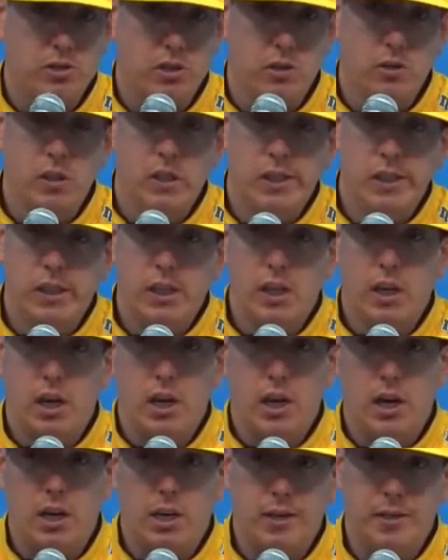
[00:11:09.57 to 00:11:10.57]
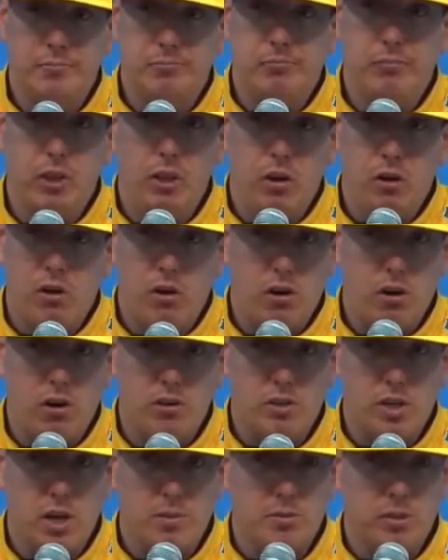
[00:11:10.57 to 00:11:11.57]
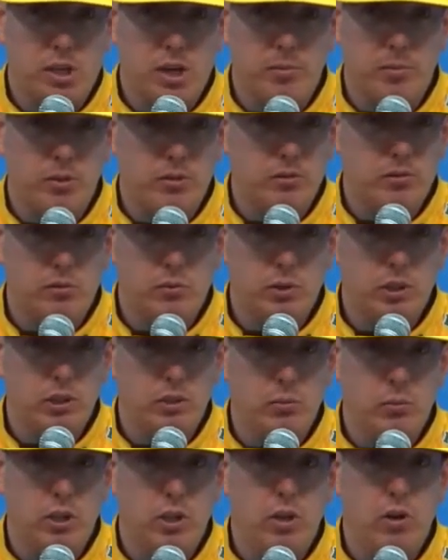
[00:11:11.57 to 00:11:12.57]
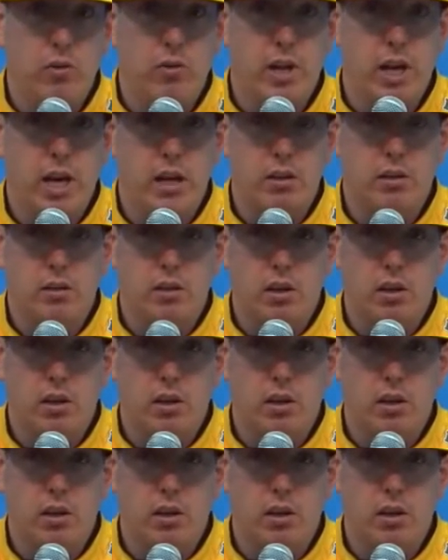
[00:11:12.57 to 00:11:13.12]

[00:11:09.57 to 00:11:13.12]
So, you know, our time's coming. We know that.